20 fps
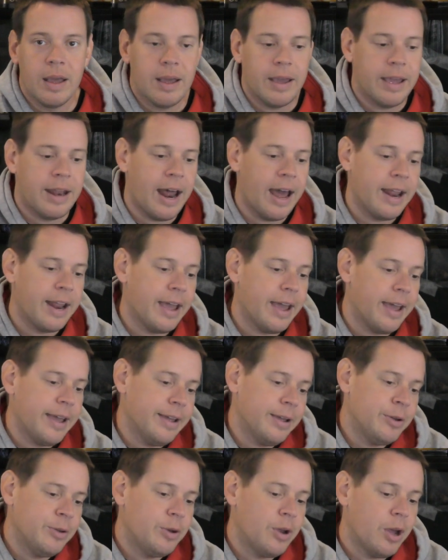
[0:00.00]
And I,
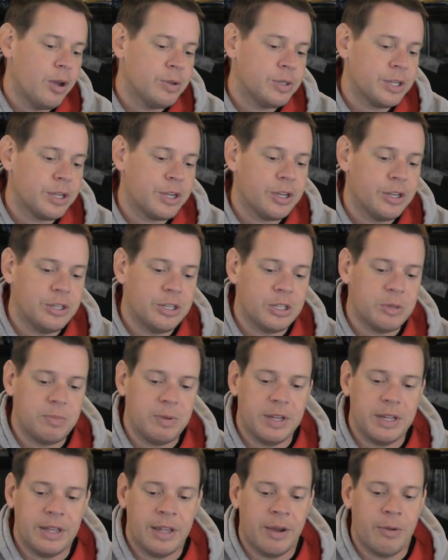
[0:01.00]
I who knows? It could just
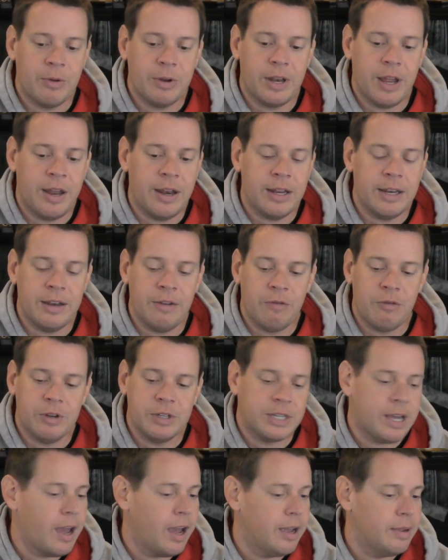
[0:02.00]
be they were done at
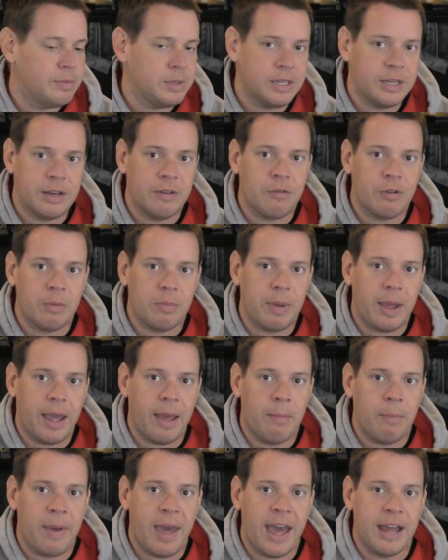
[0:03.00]
different times and different
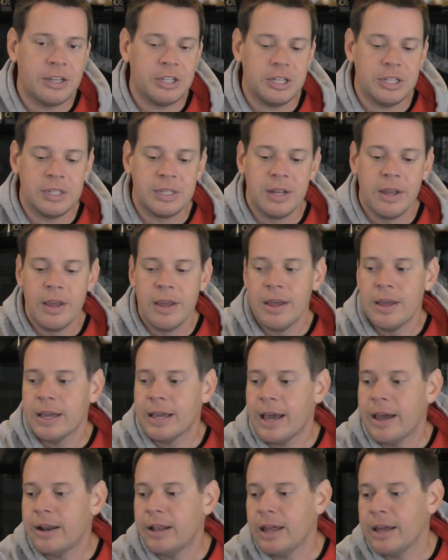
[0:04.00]
ba batches.
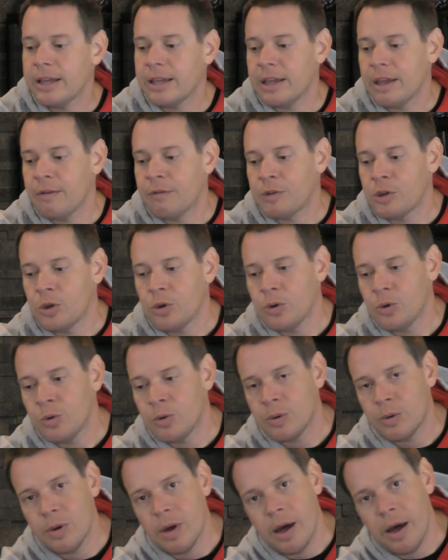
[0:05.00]
Kind of like if
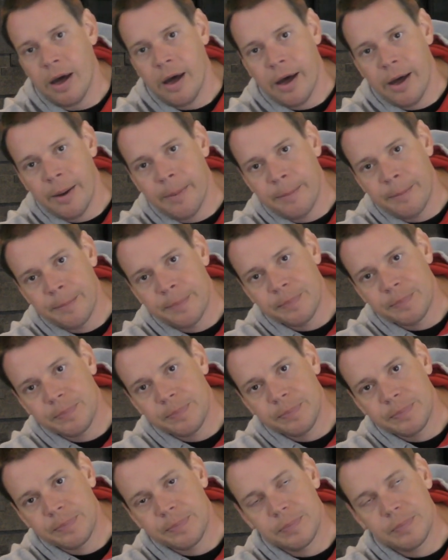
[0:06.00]
you uh,
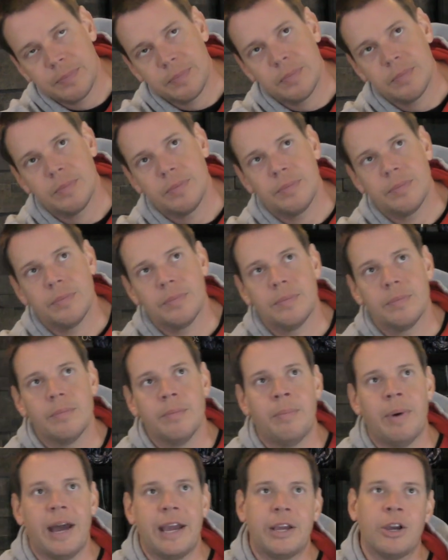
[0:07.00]

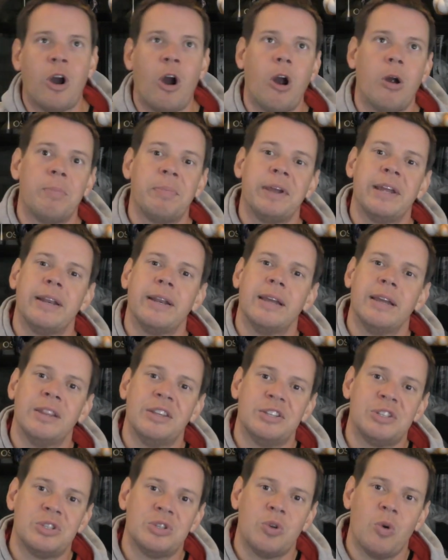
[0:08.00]
buy carpet
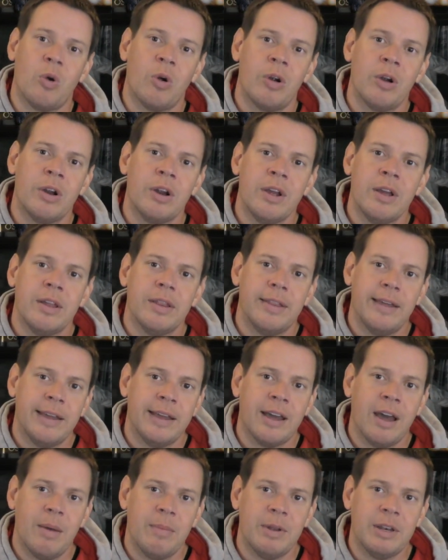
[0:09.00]
in the store, they
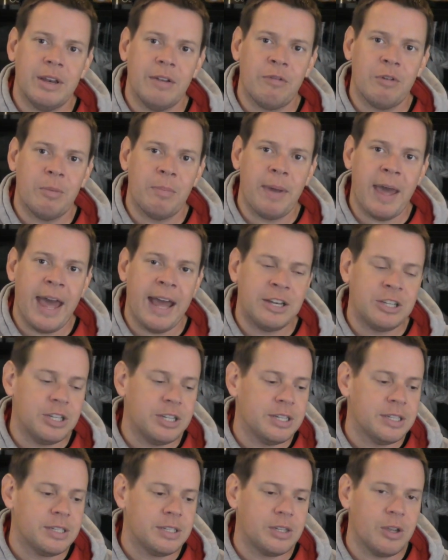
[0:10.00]
come in different
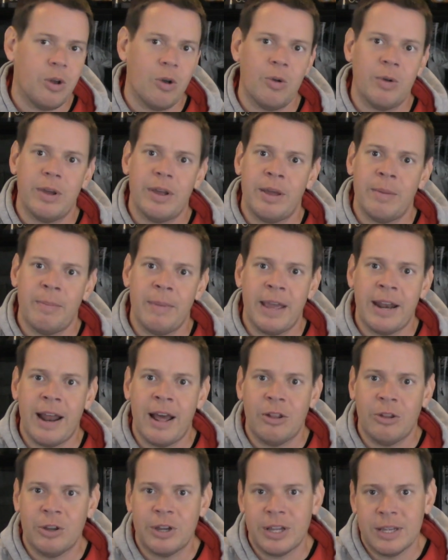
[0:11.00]
batches, so it may
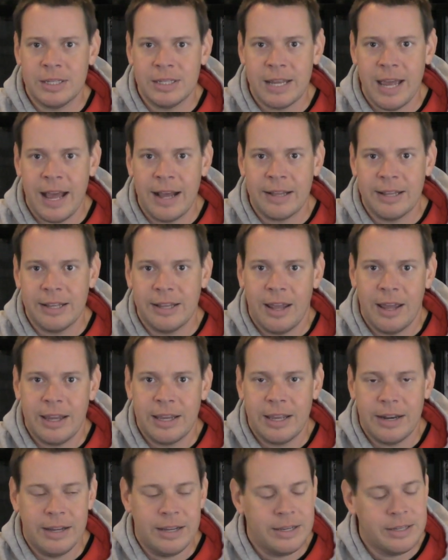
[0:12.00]
not look exactly
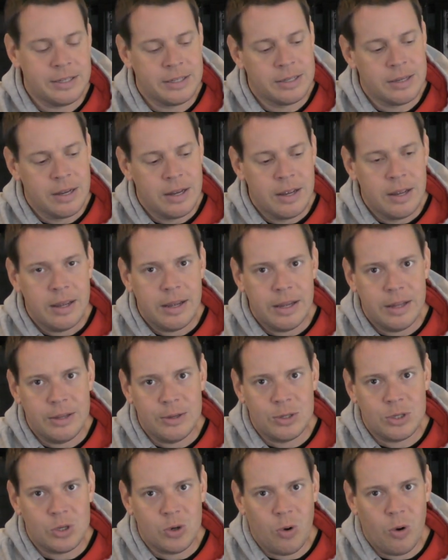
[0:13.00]
like it is in
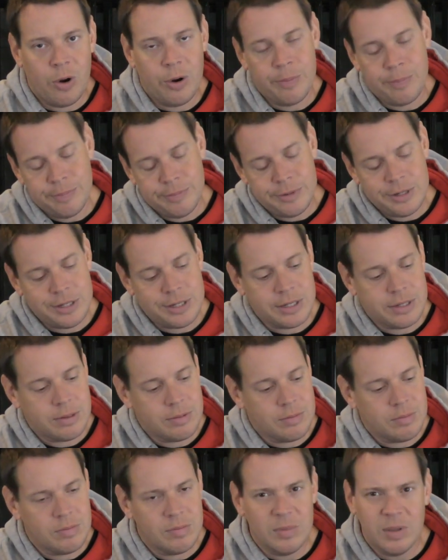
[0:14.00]
the store. Just
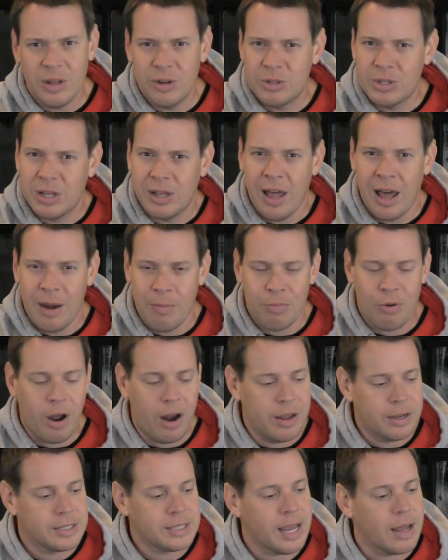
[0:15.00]
there's a lot of
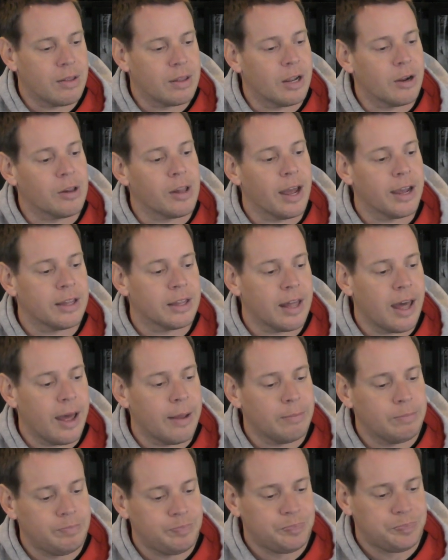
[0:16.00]
products out there like
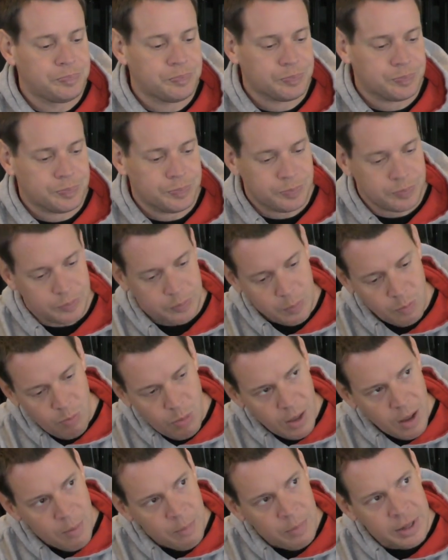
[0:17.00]
that.
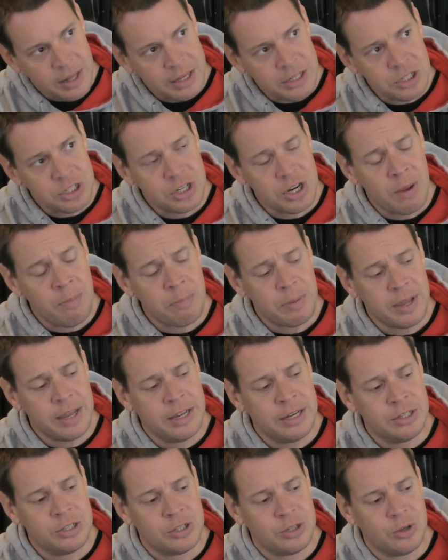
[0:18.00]
But let's jump
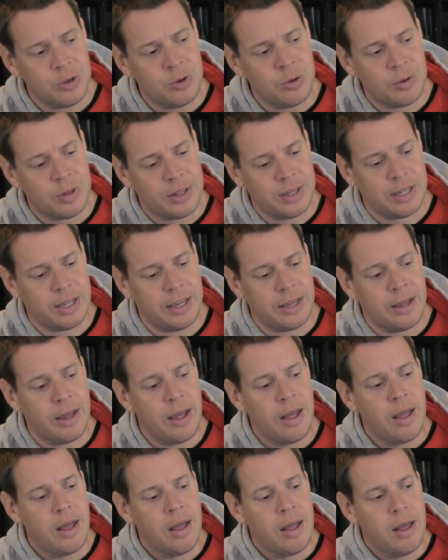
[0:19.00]
into
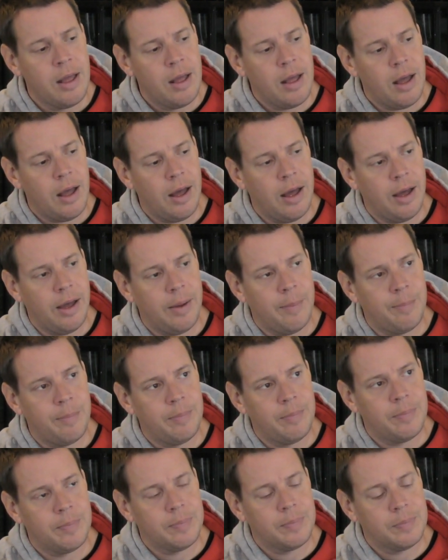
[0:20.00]
the uh,
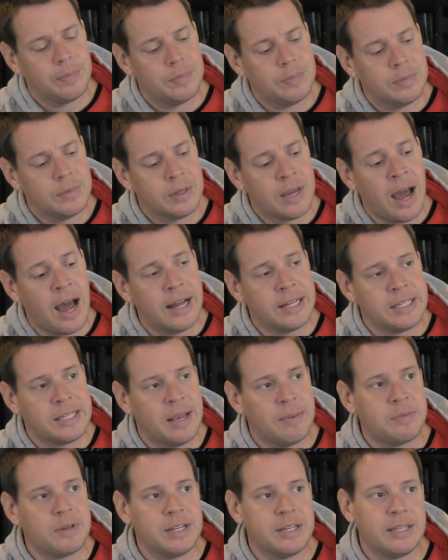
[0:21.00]

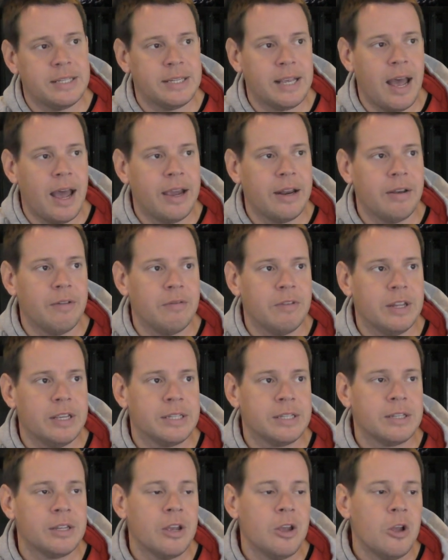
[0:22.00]
concept and design of
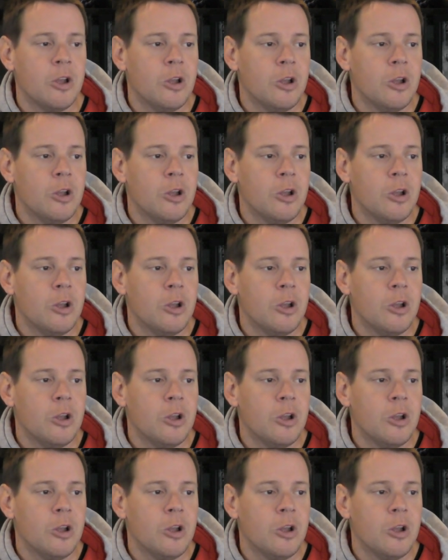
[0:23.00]
this.